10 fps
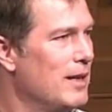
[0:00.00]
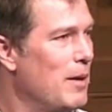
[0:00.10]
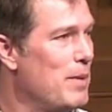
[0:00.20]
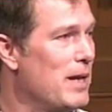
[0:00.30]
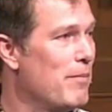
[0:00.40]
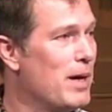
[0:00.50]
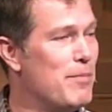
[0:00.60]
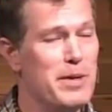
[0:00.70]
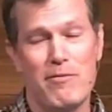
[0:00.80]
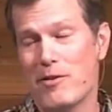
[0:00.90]
I mean, it
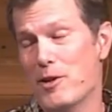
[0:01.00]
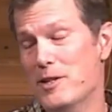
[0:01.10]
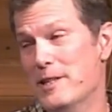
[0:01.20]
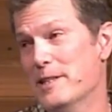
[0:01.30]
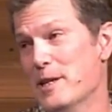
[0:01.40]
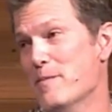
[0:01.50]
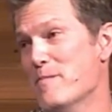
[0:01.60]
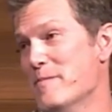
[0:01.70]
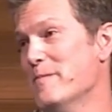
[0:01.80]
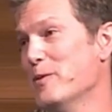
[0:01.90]
might be a very dim